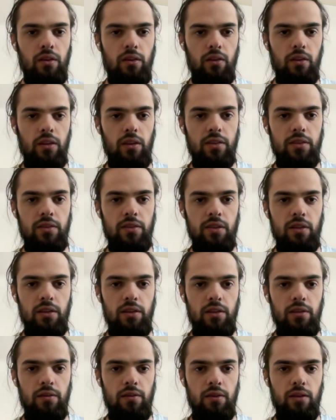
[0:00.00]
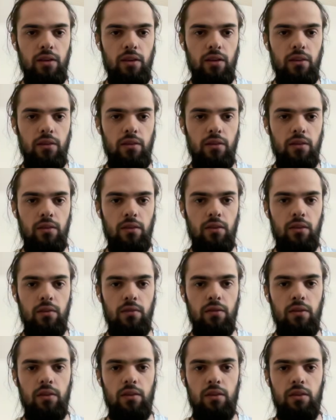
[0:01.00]
Let's add
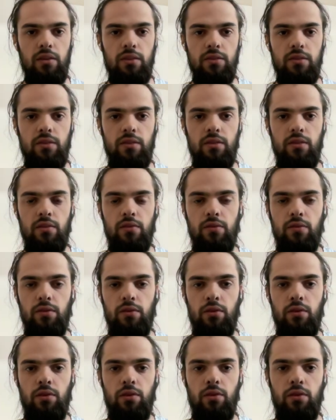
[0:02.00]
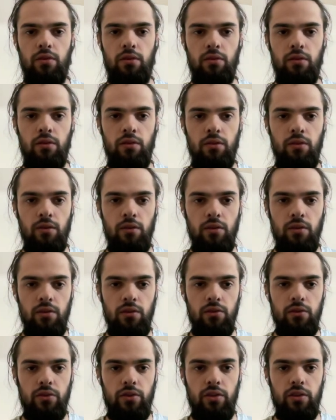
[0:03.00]
event listener for
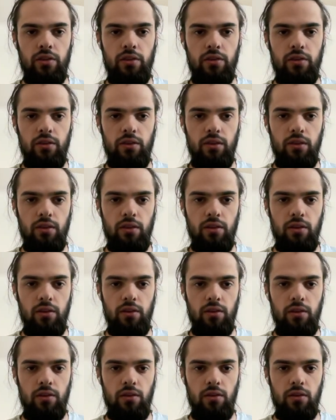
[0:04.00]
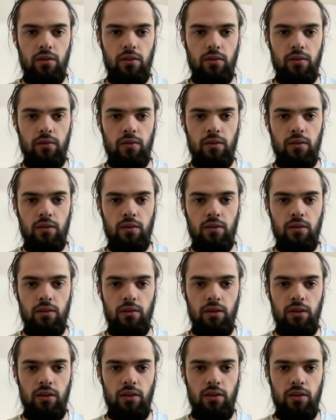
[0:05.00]
grant add event
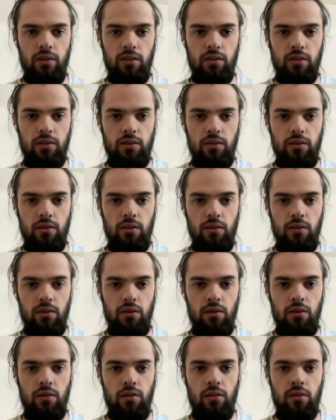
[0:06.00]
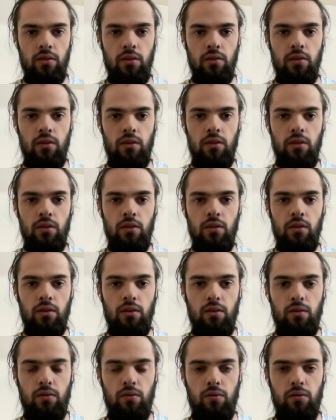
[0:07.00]
listener
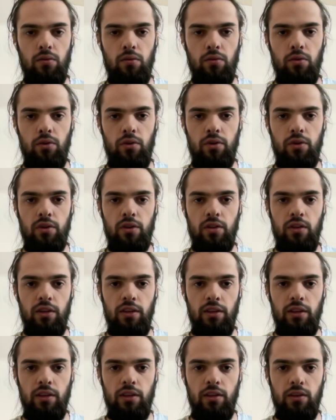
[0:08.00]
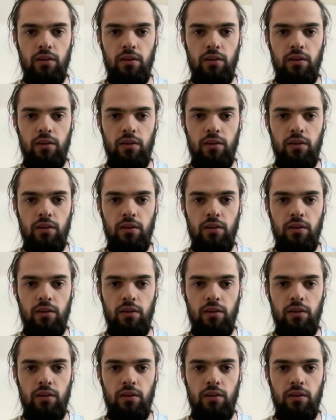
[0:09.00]
for click,